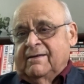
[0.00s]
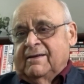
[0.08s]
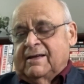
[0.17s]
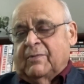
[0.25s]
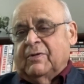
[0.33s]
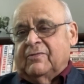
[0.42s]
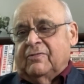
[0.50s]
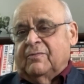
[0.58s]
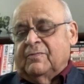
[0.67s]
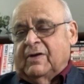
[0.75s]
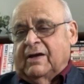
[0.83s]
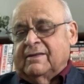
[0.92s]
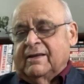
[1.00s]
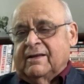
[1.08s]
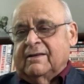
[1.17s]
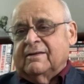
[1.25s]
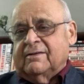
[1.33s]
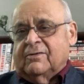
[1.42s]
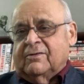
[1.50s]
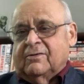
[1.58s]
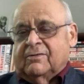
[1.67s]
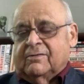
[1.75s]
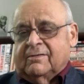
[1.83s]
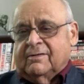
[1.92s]
coming from either England
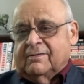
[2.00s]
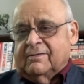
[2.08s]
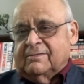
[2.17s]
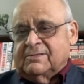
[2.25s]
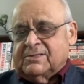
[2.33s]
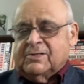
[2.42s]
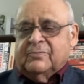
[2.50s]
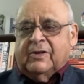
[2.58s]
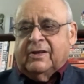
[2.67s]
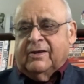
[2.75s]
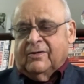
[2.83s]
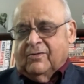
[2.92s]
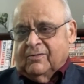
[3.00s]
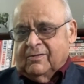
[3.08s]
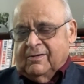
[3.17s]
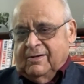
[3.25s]
or Germany or